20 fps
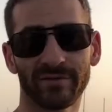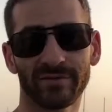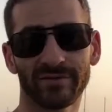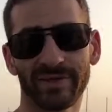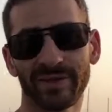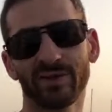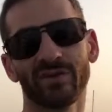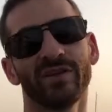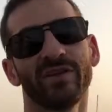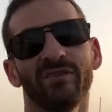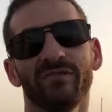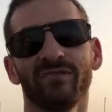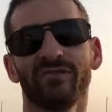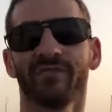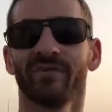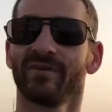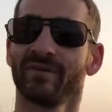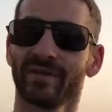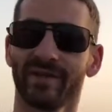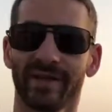they don't live
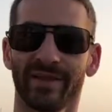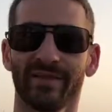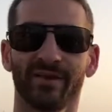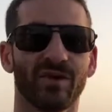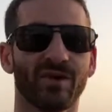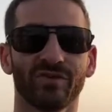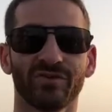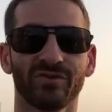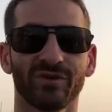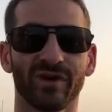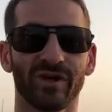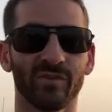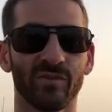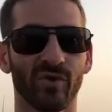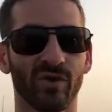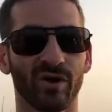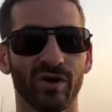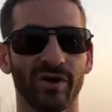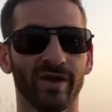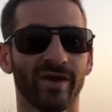in the country
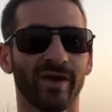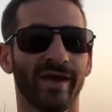anymore.